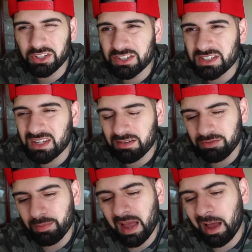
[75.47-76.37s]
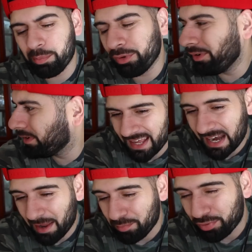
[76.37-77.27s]
So I just came from Apple, and
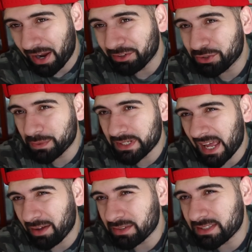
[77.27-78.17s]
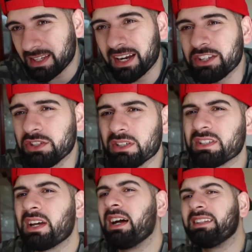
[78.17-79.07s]
I am proud to announce that I
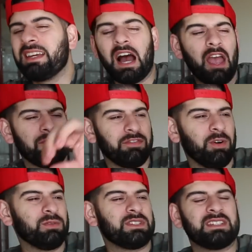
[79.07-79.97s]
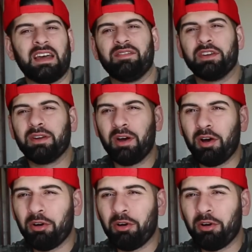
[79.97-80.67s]
just got the iPhone 7